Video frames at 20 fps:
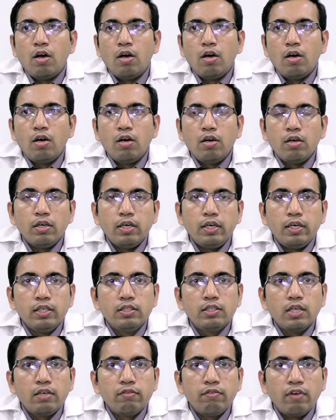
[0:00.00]
uh,
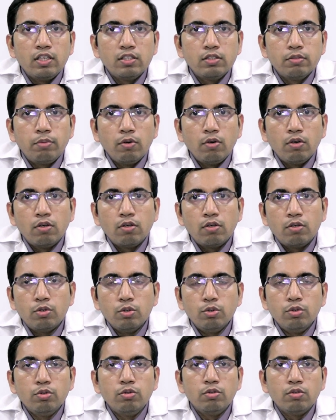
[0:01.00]
it is advisable
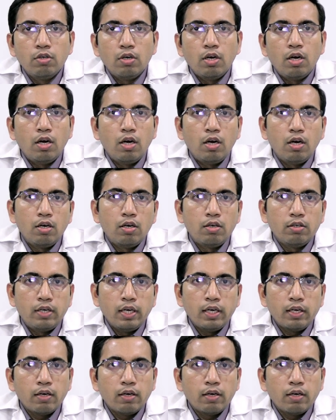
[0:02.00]
to uh,